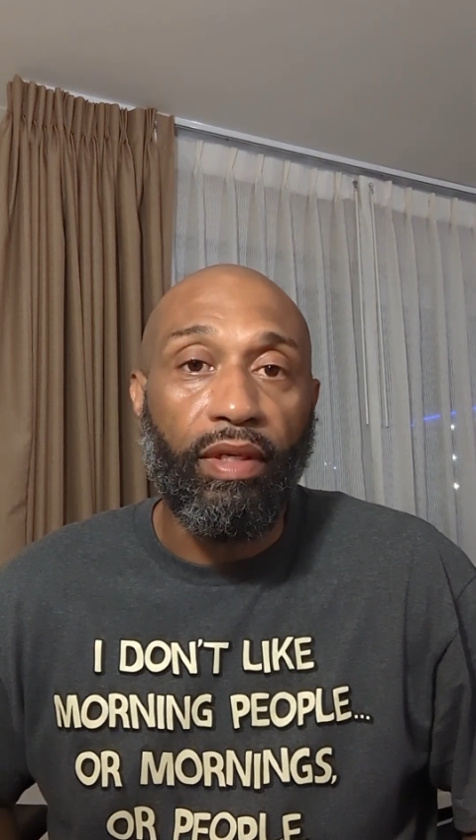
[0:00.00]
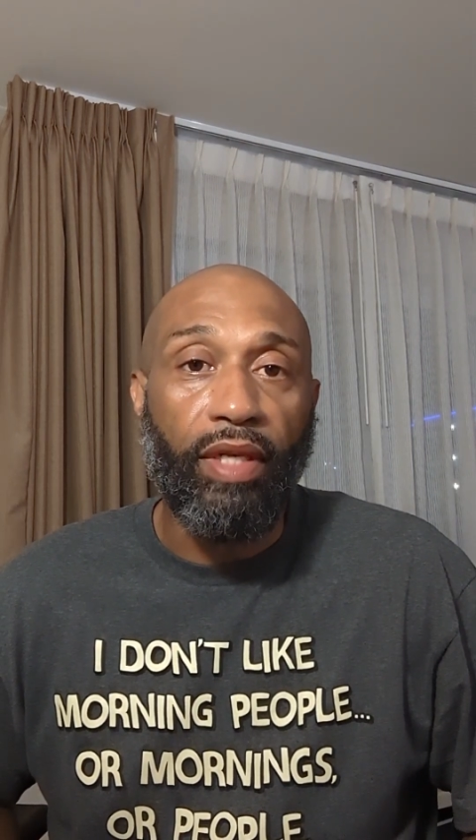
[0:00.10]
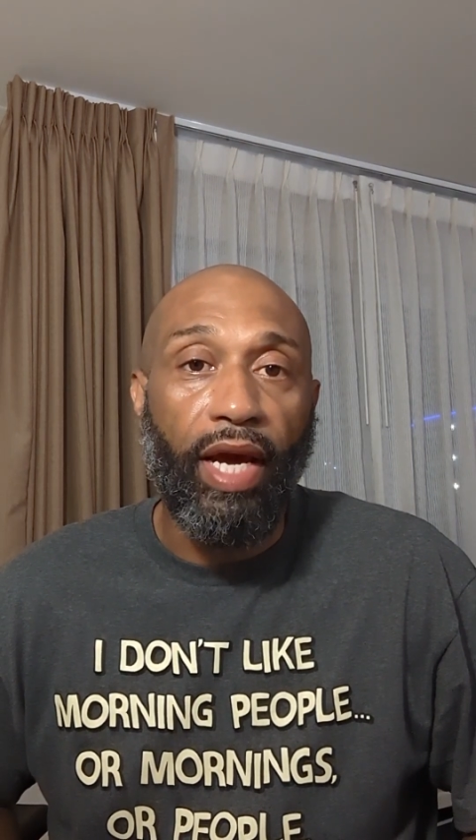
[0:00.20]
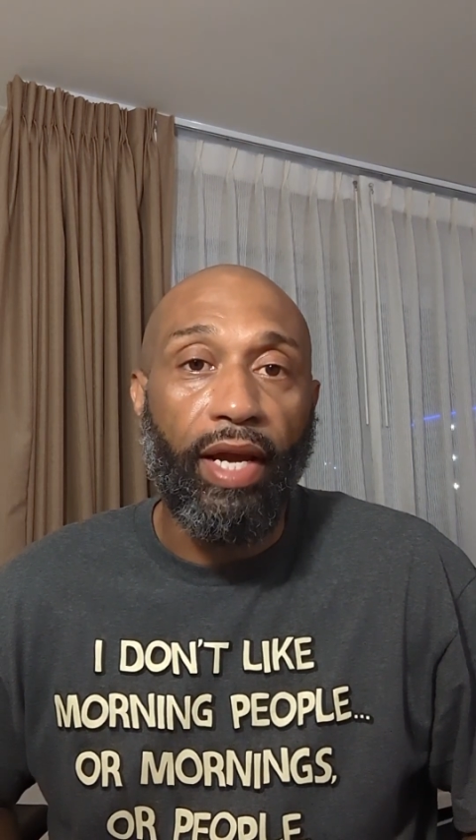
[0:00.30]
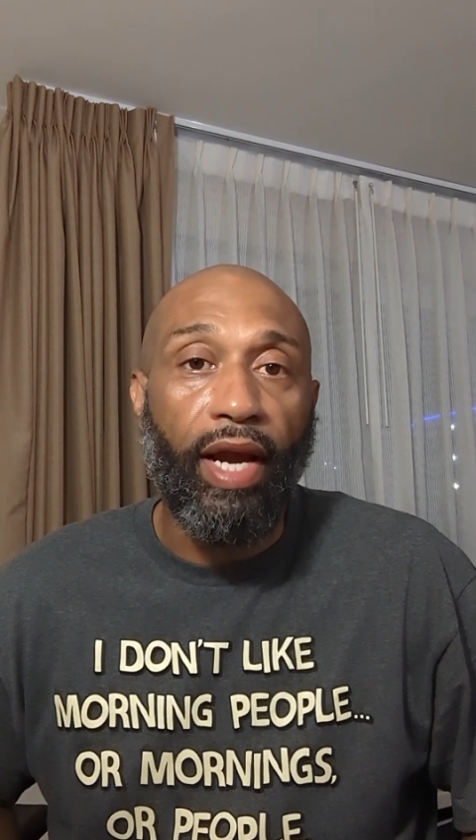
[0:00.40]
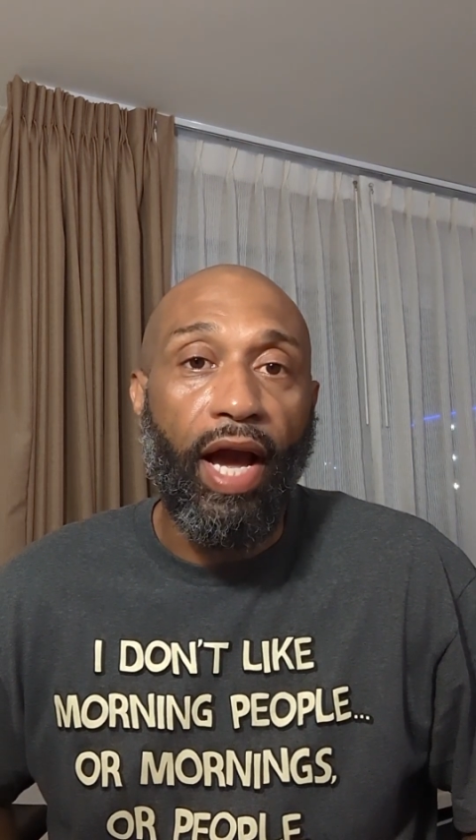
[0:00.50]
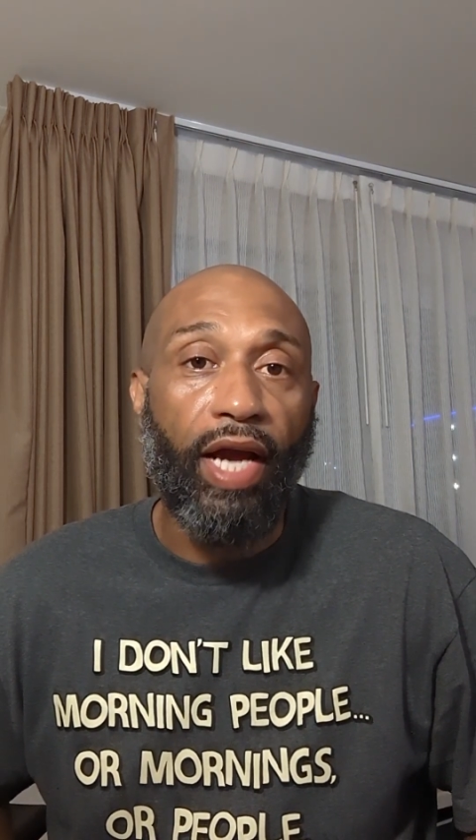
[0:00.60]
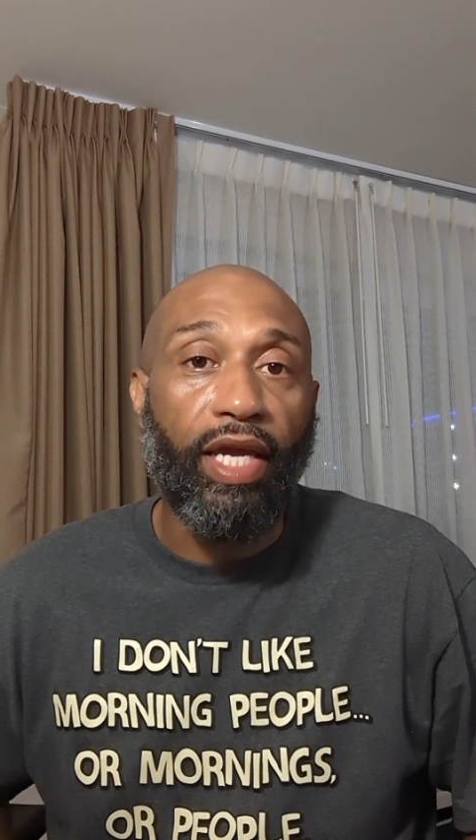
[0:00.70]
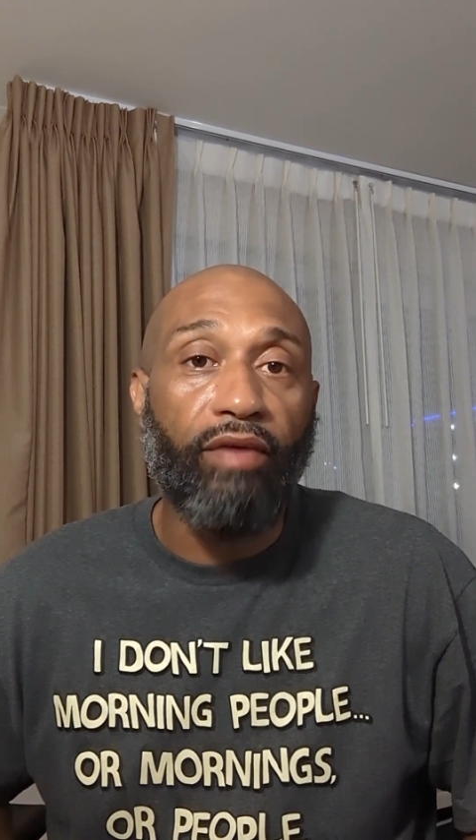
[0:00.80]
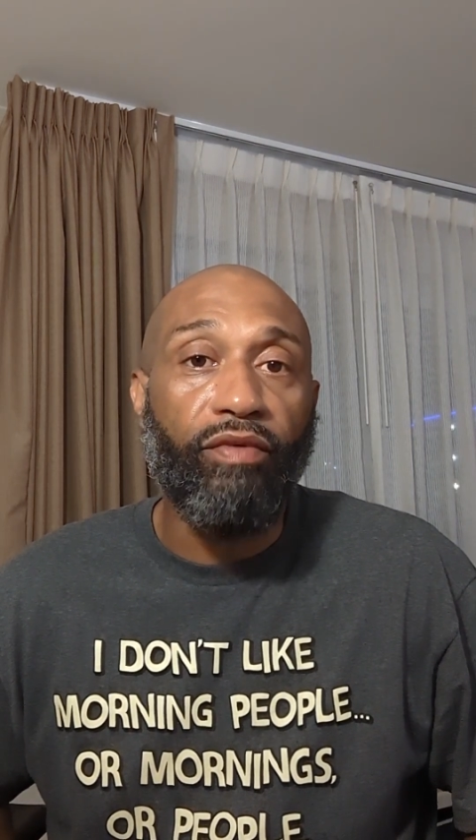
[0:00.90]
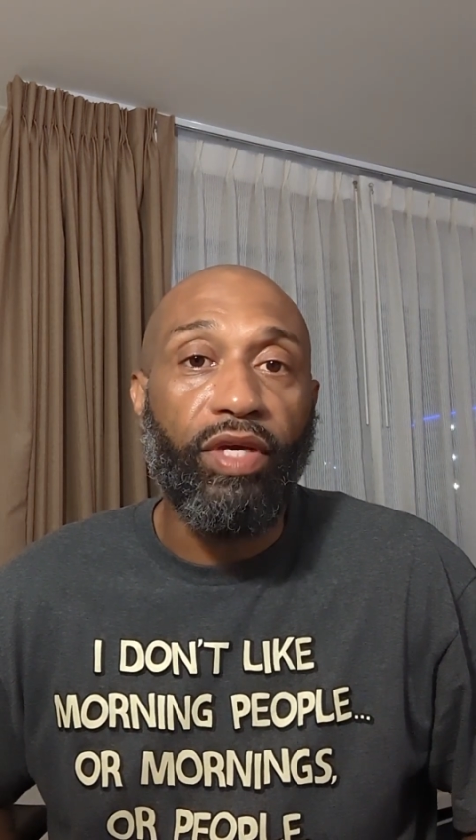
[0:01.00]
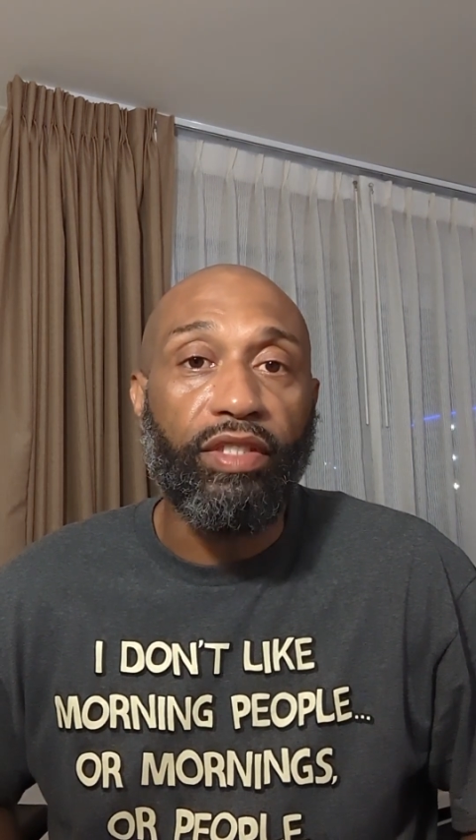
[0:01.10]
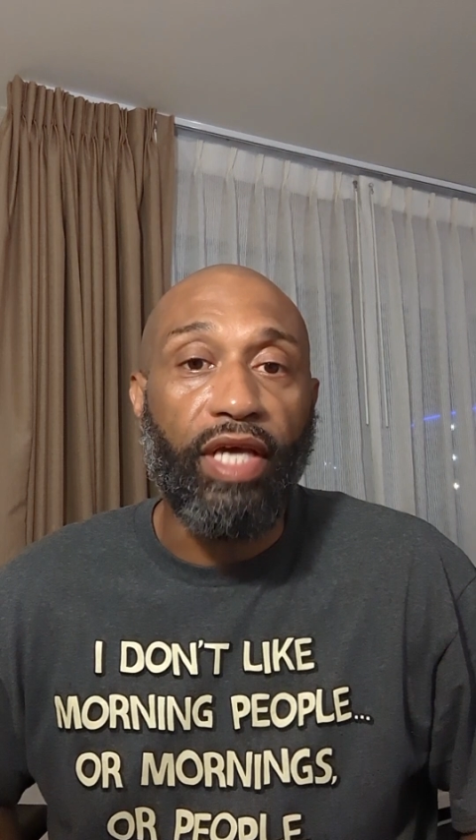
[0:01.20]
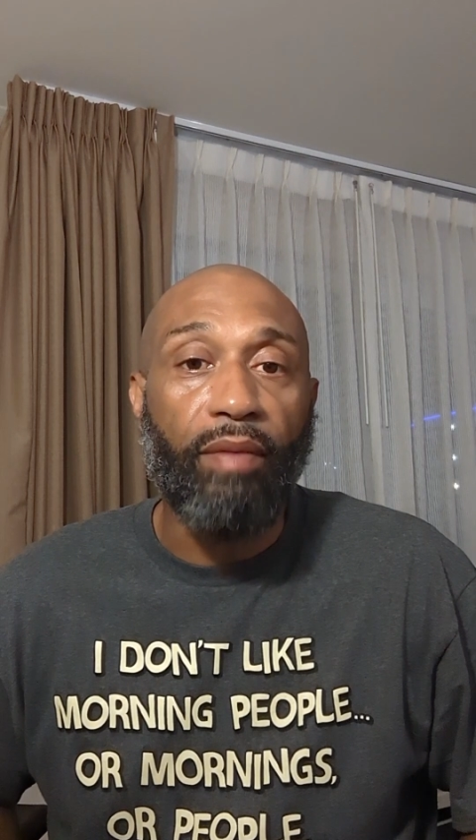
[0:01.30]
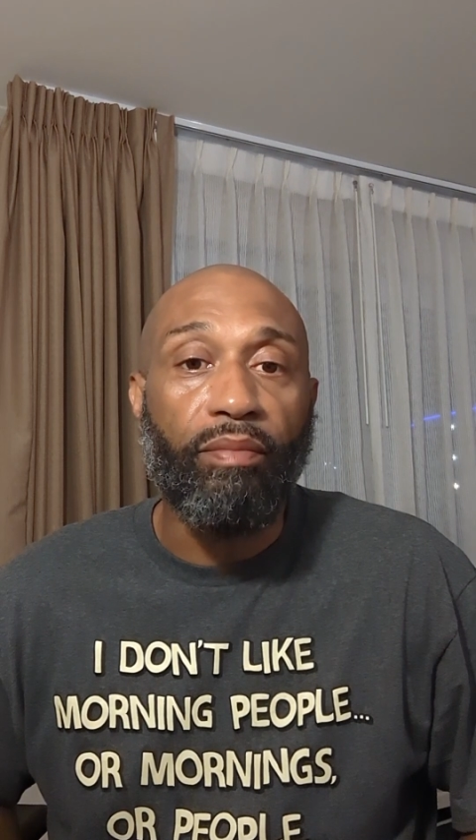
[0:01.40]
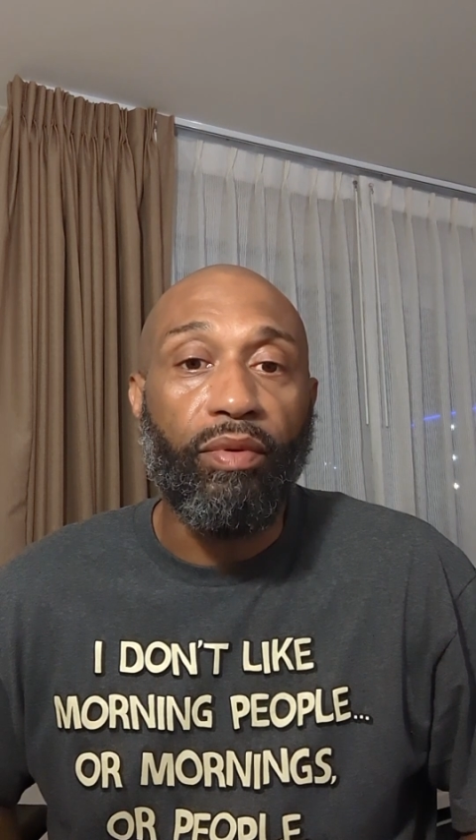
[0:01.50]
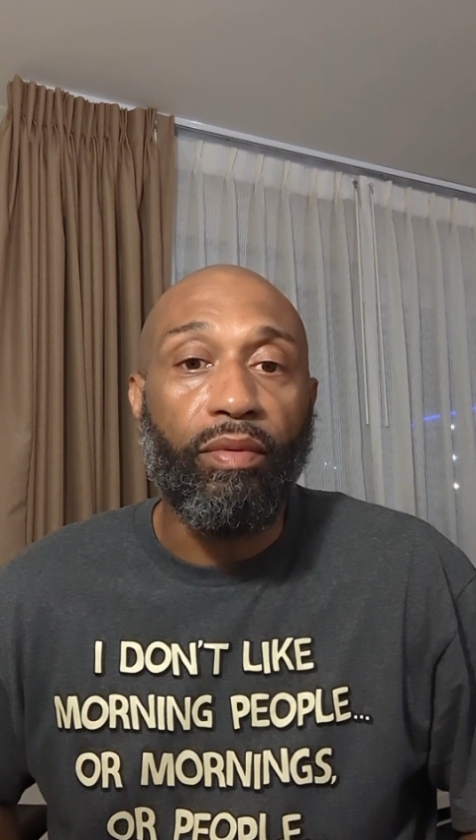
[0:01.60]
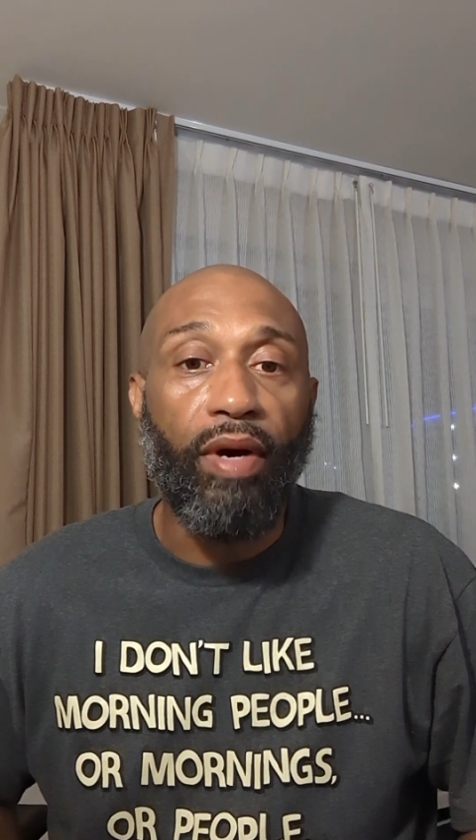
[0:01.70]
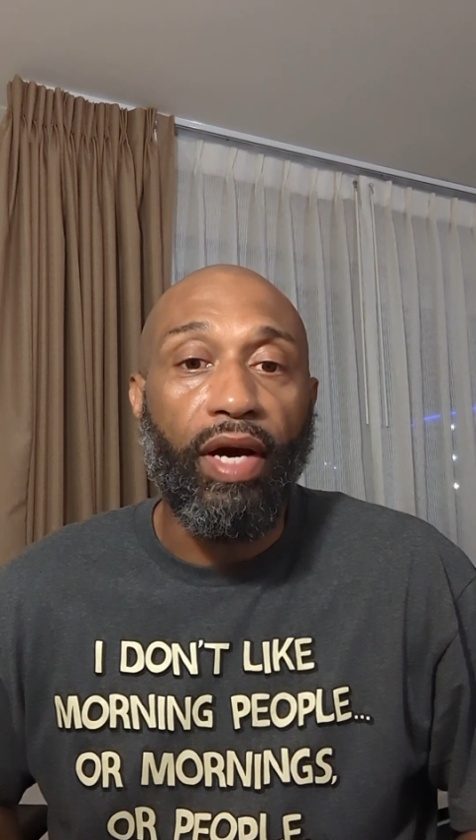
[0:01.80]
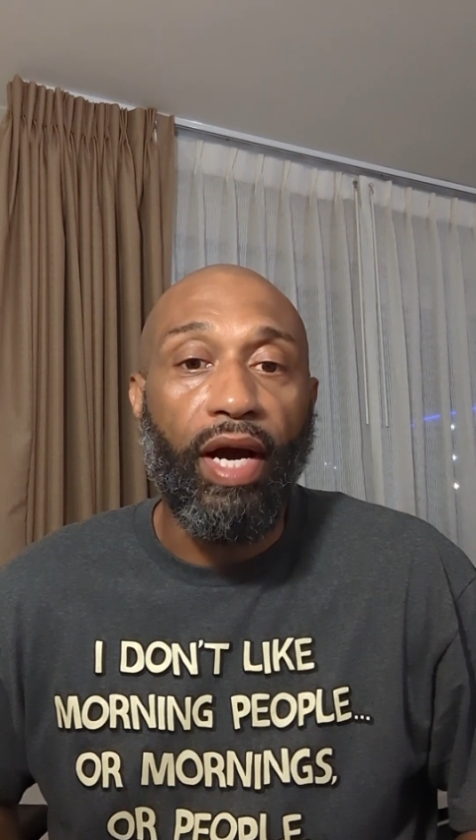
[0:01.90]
like I give you example.